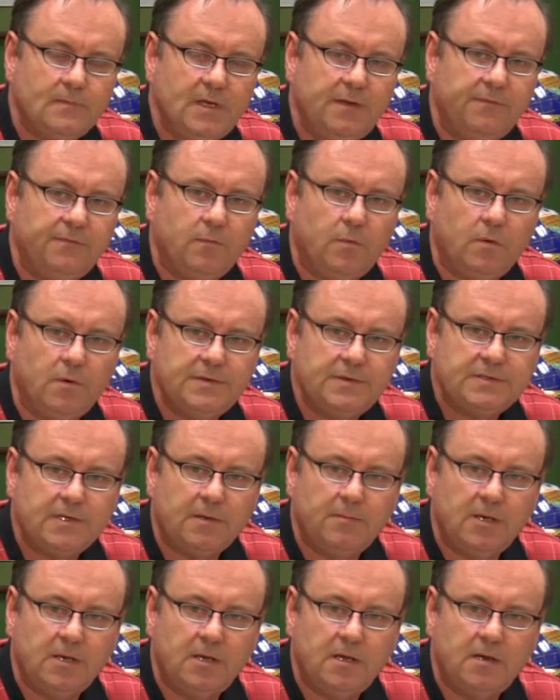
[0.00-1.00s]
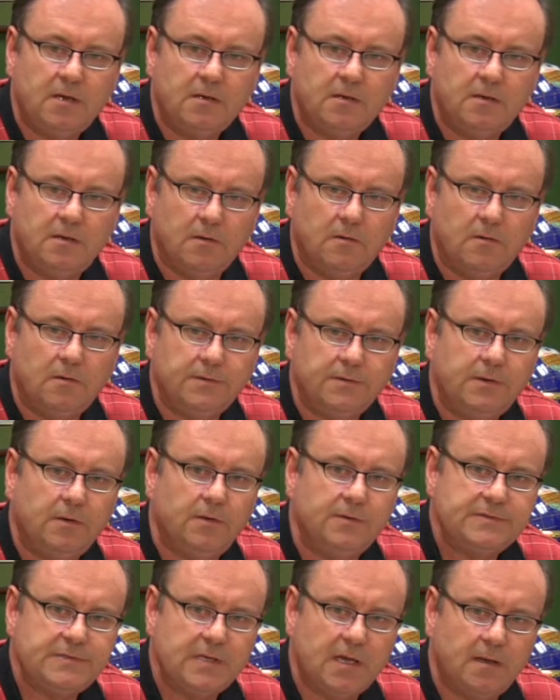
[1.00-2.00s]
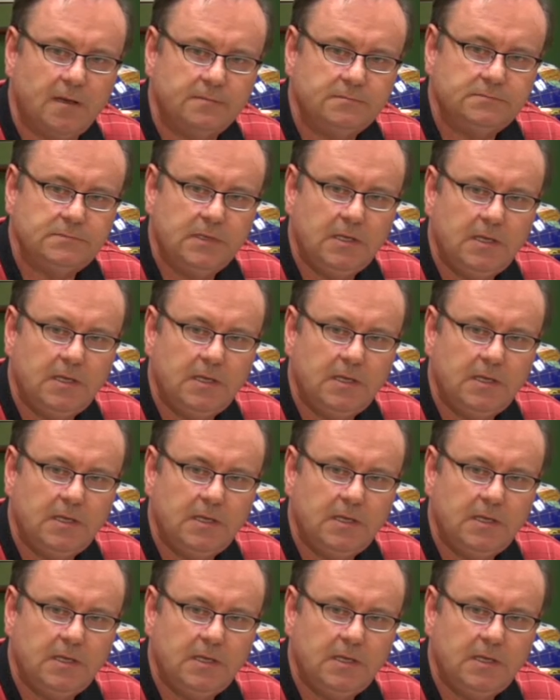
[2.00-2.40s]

If wars come along, gold goes up.